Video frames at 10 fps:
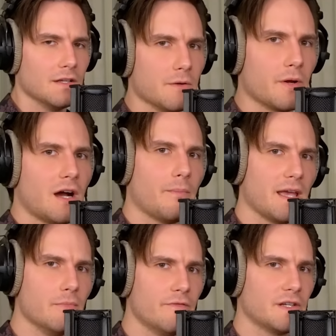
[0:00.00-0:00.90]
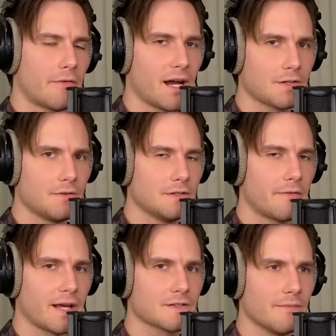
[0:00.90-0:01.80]
to become a movie director and
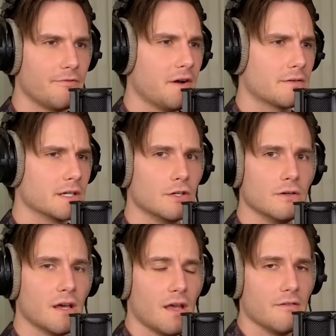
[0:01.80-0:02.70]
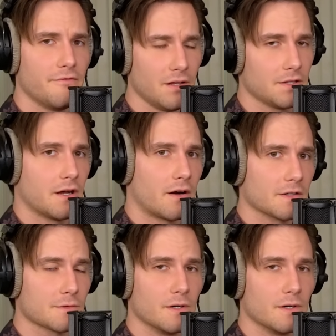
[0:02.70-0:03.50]
direct some very good villain arcs,